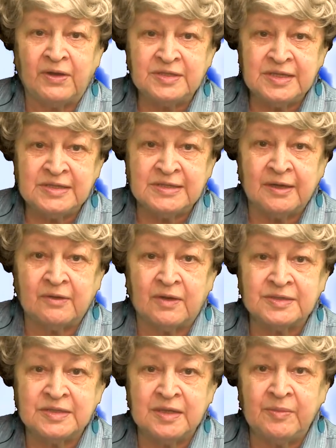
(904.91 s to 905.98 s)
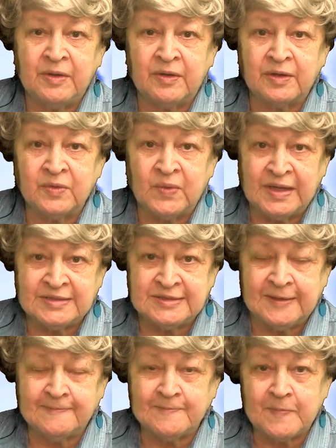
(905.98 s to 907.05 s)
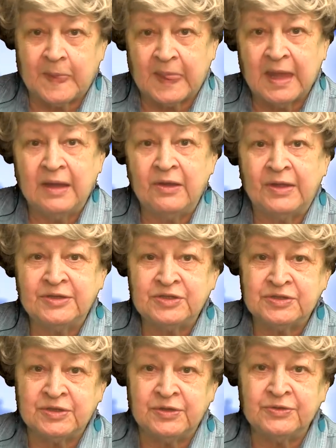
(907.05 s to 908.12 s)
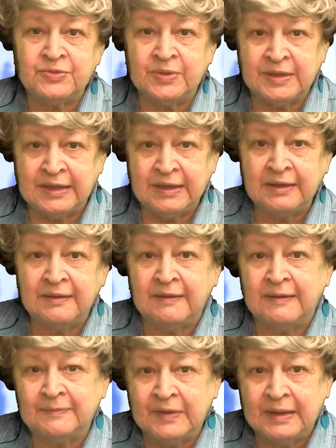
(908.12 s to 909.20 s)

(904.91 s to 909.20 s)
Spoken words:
season across the American West. Oh, that's just the news we need, isn't it?